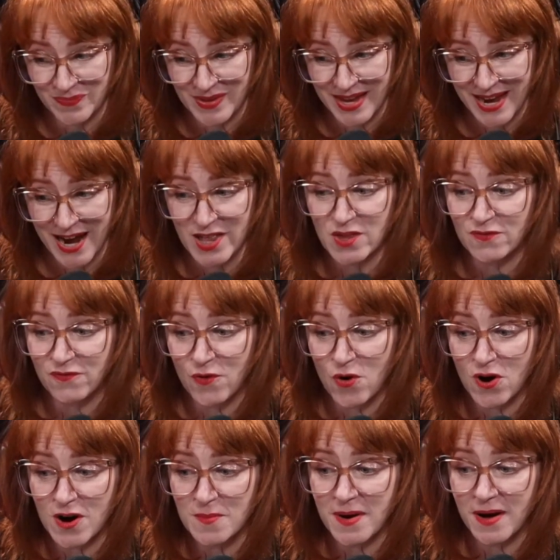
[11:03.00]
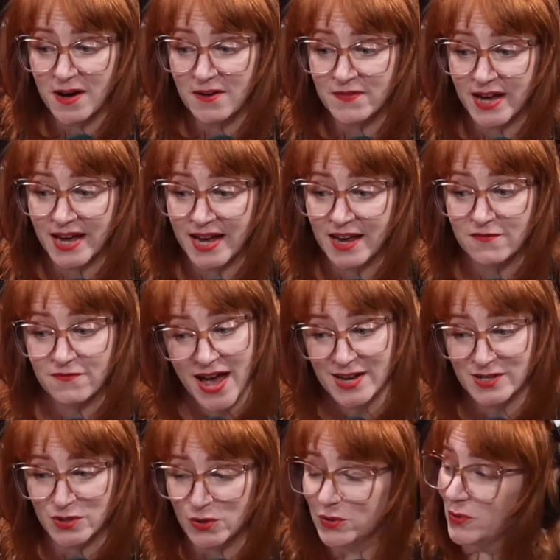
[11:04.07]
in the form of a fat
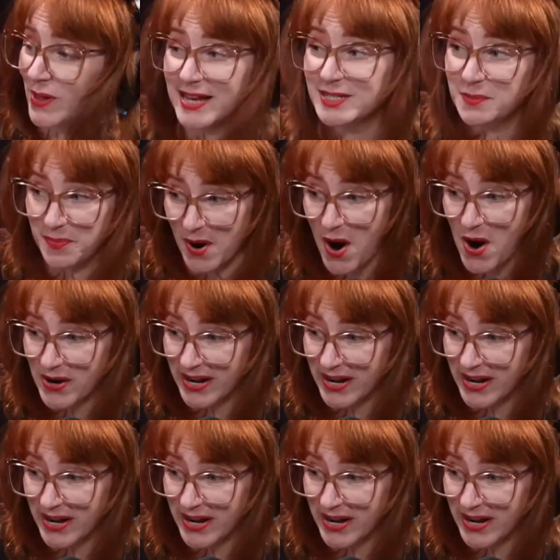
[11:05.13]
dude who likes to party.